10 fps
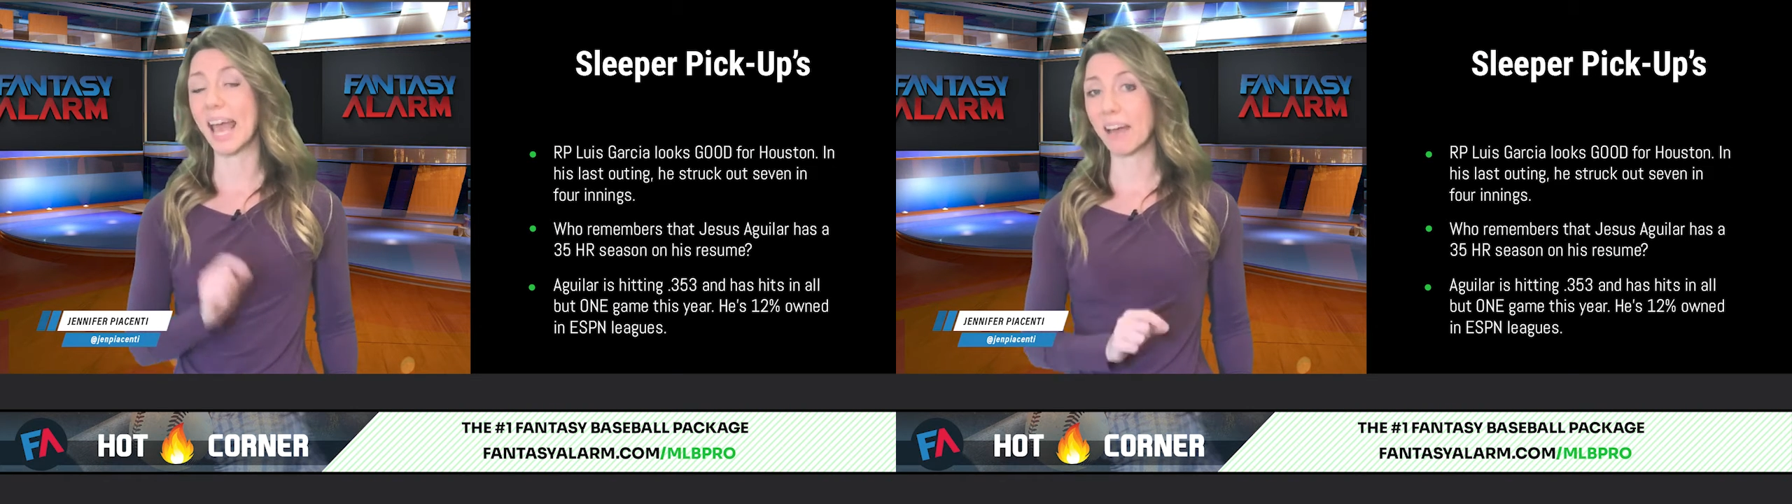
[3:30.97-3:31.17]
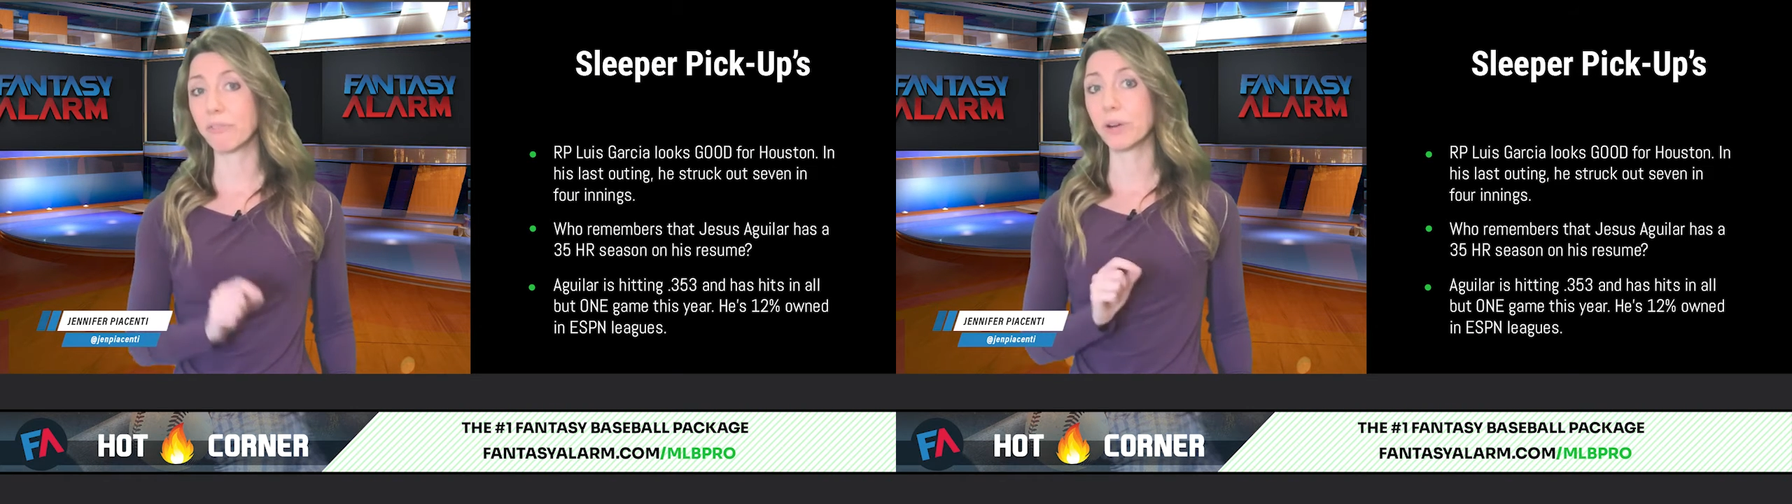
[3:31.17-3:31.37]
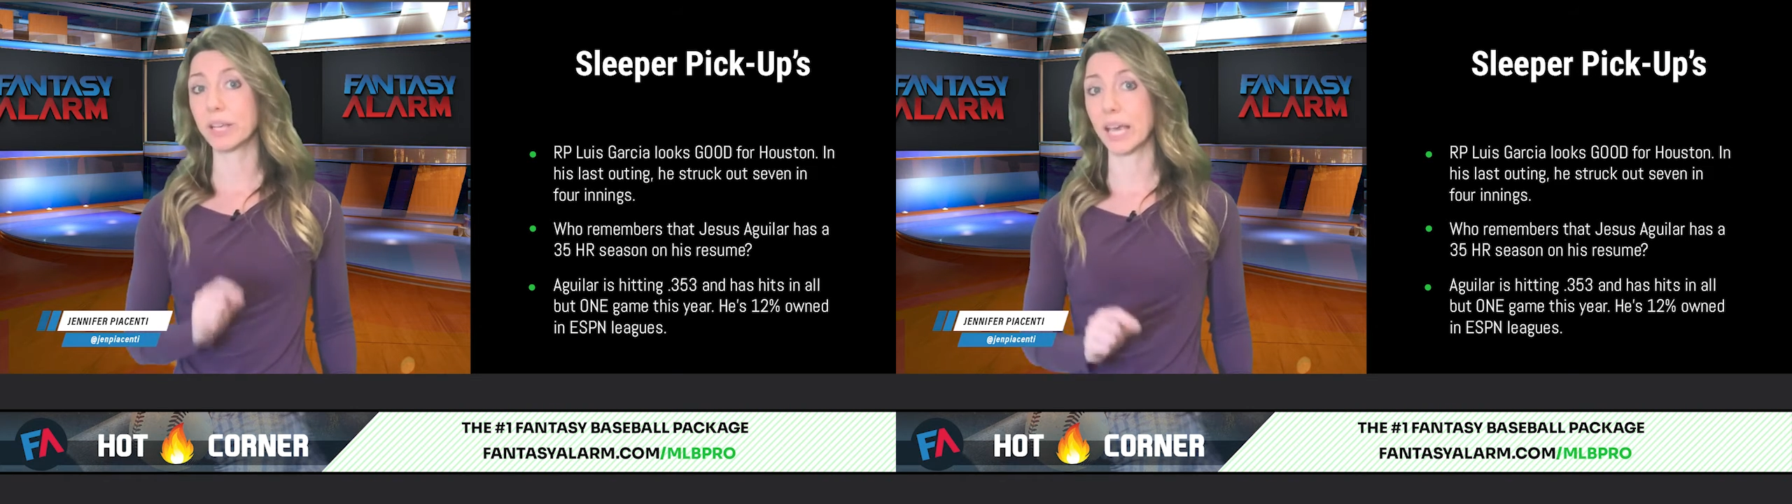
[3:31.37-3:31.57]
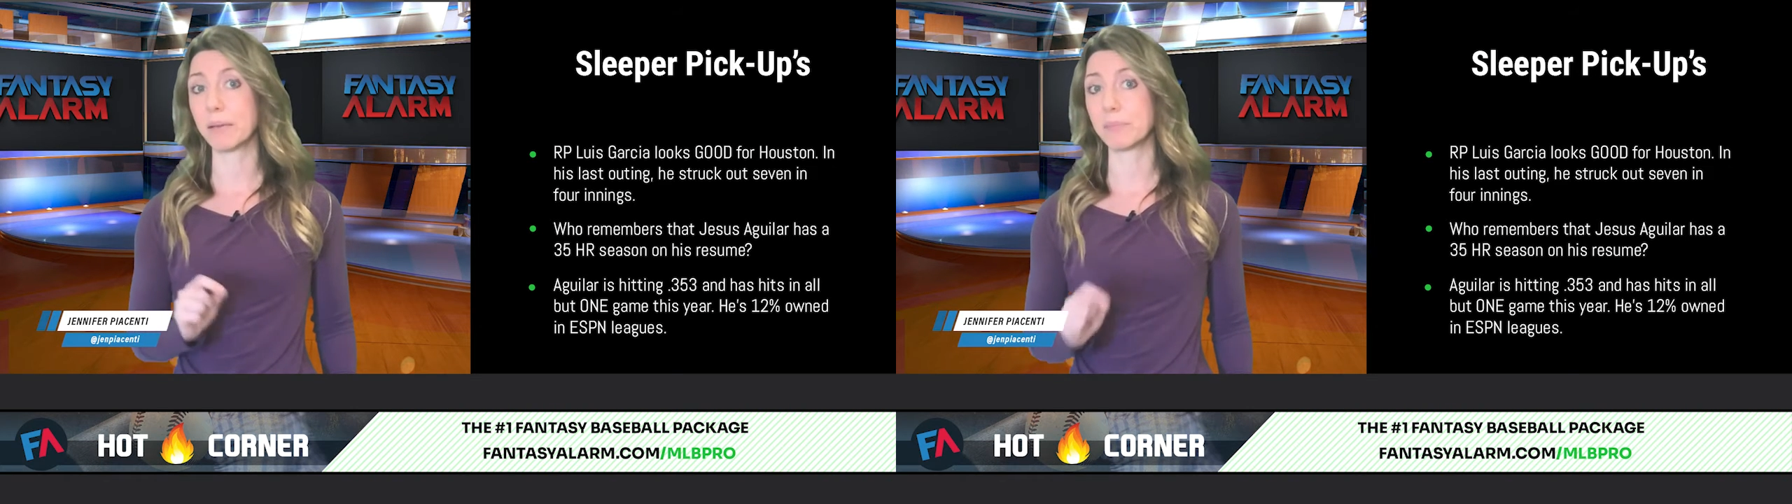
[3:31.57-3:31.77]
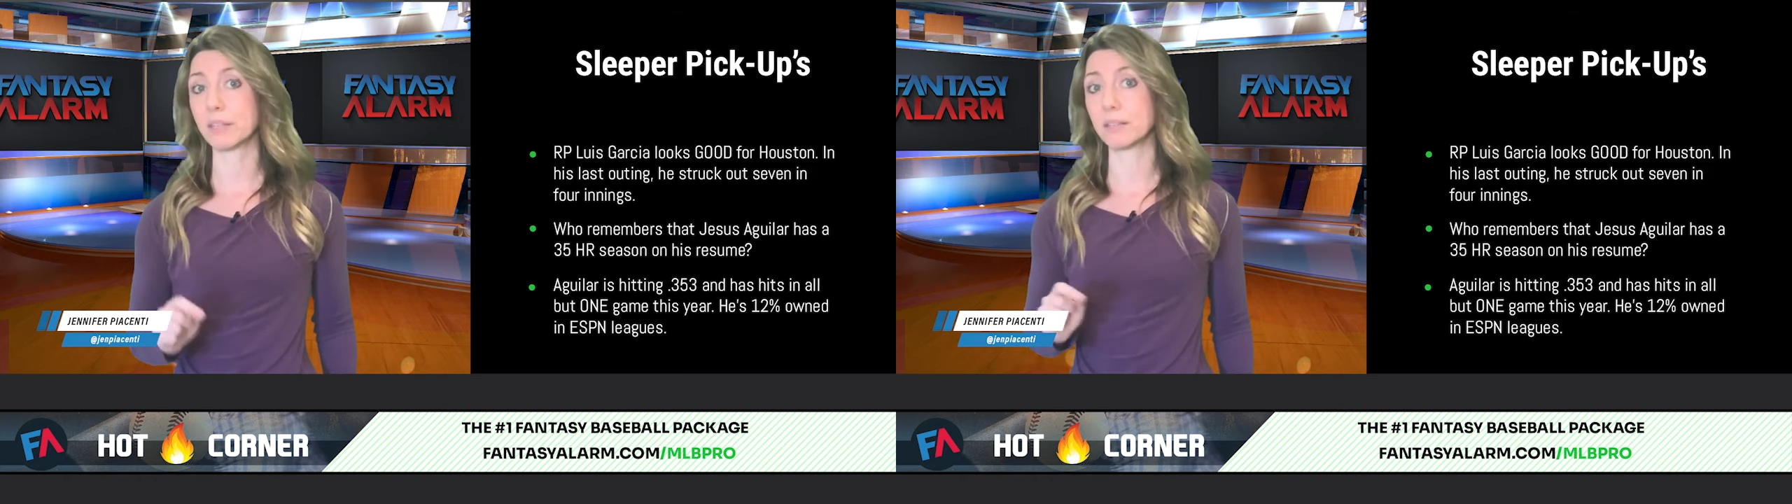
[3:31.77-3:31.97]
every
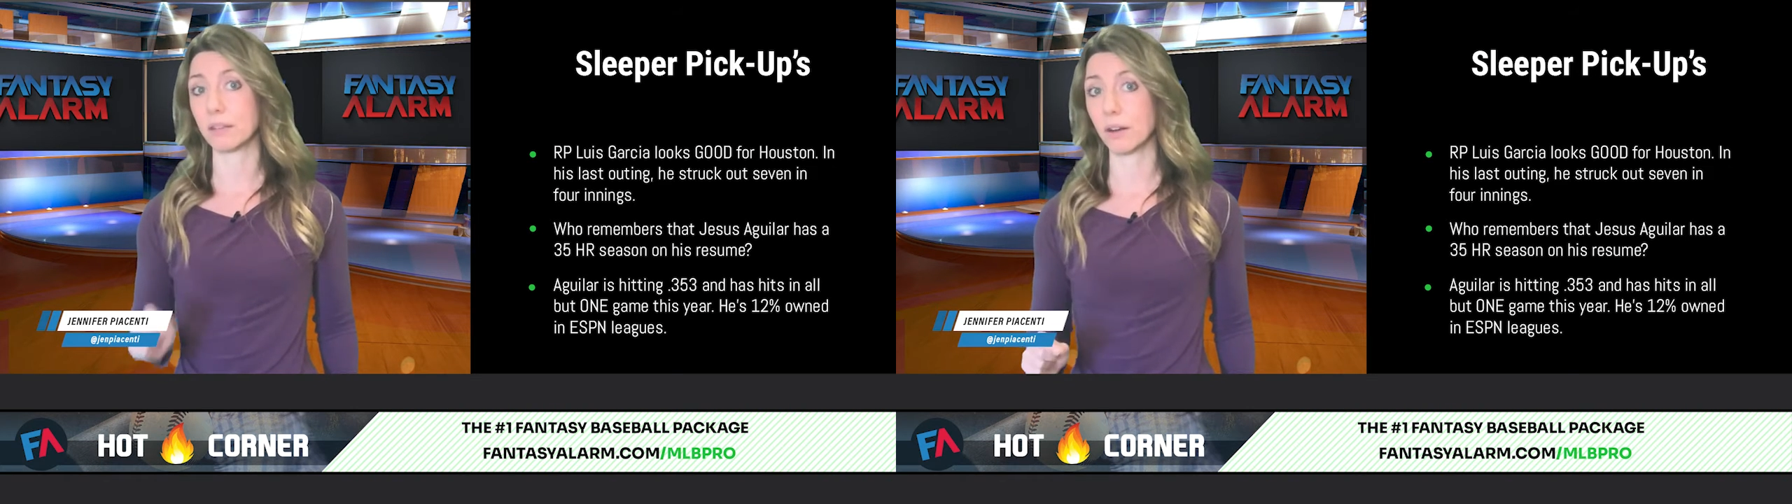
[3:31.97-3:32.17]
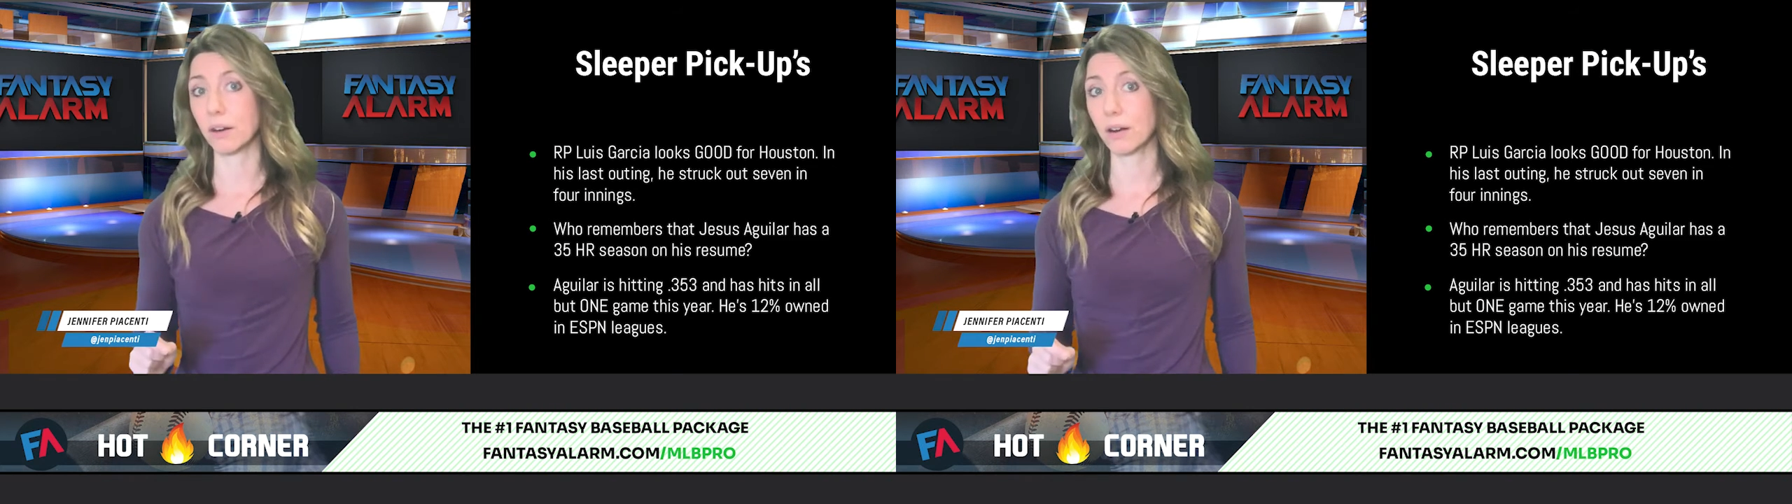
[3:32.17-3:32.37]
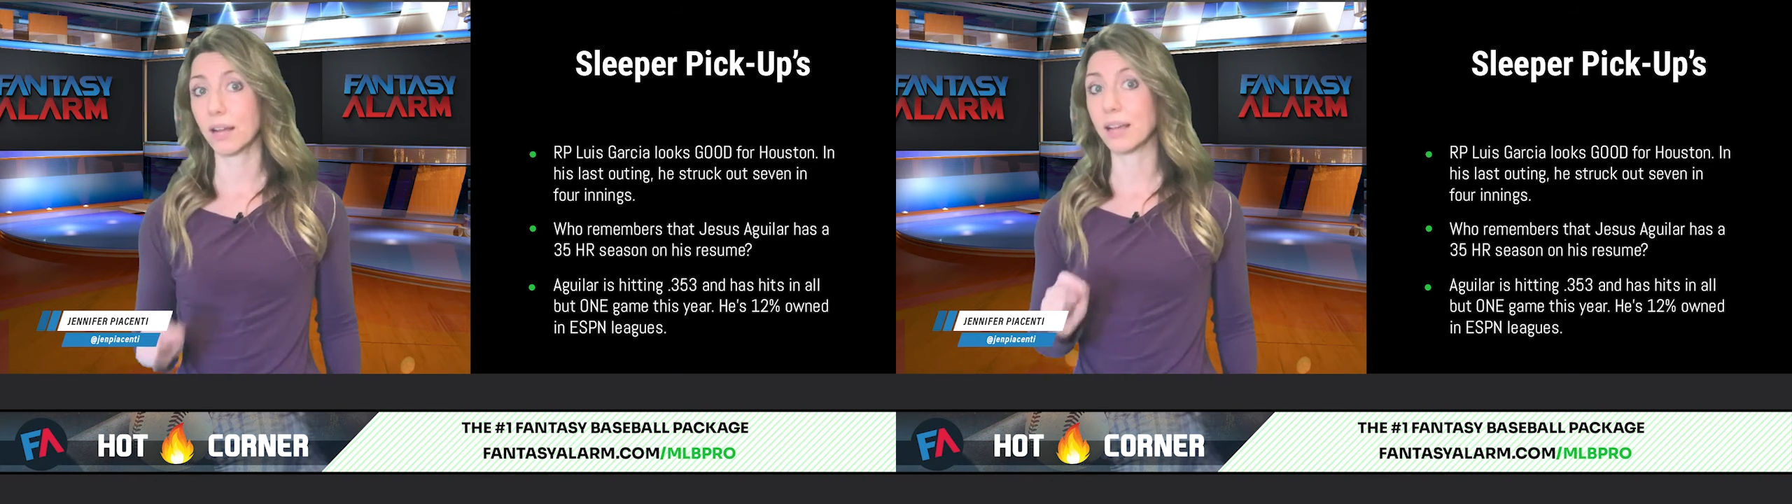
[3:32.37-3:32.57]
game this year